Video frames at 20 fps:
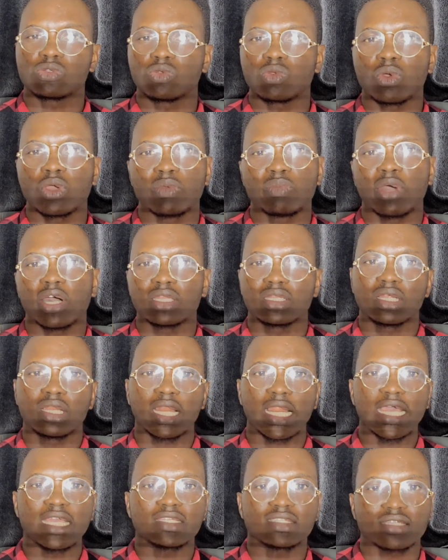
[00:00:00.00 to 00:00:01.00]
to know about the
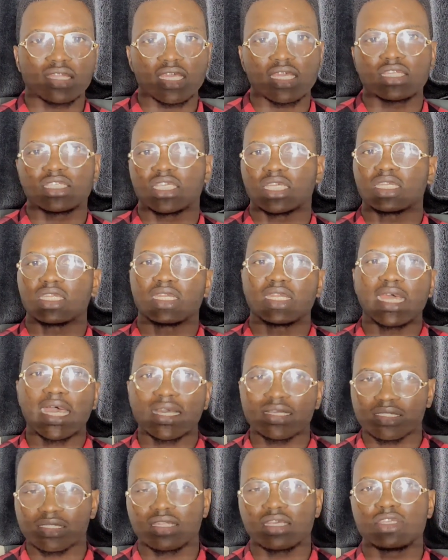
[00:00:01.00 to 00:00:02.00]
light stage and the
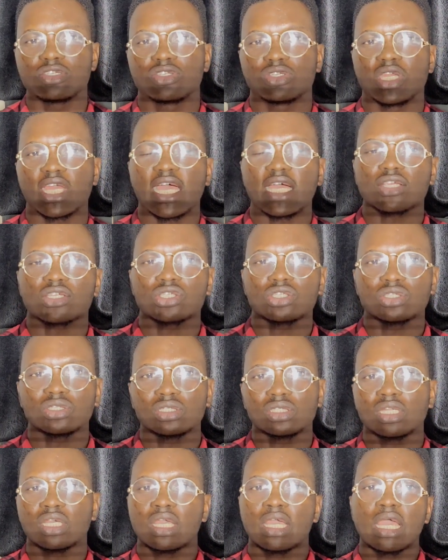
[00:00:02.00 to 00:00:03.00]
dark stage
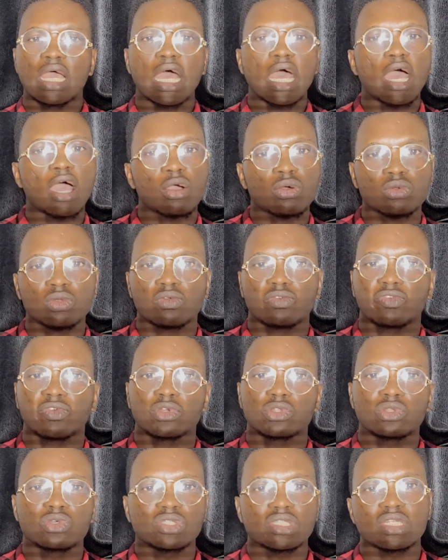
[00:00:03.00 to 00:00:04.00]
reaction, how
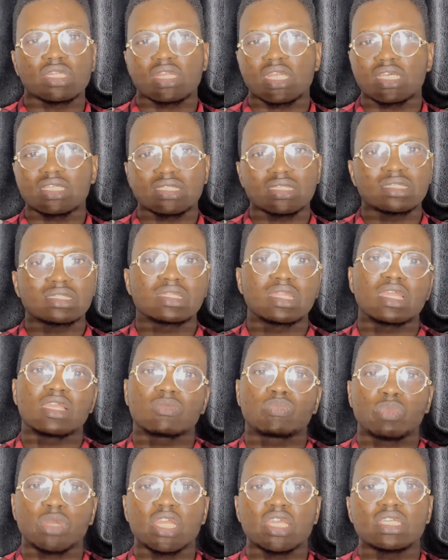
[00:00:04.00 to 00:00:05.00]
photosynthesis
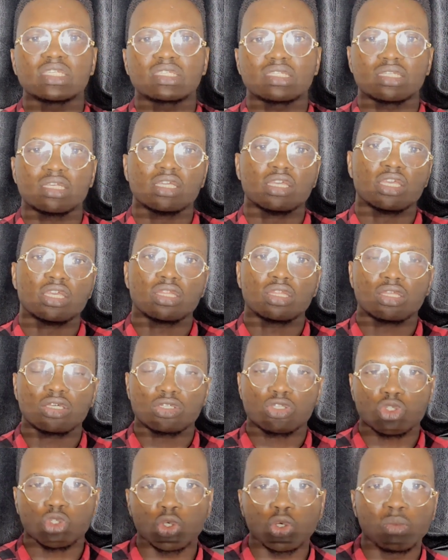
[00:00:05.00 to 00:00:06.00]
takes place in the
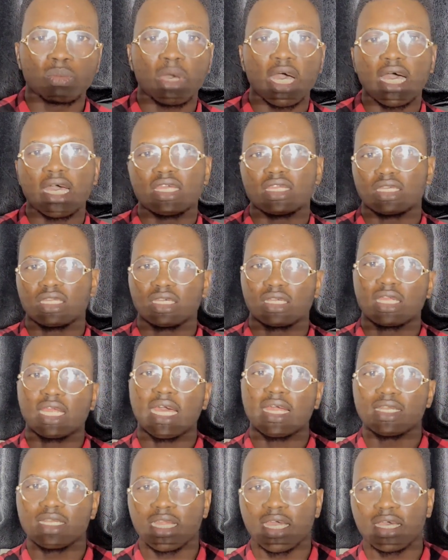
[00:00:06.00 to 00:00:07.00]
stroma, in the
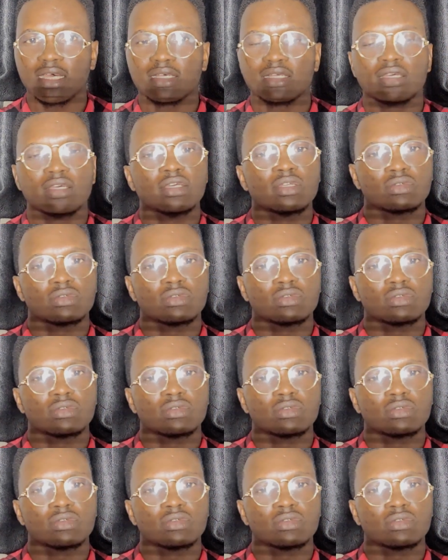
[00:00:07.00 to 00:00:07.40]
Ghana.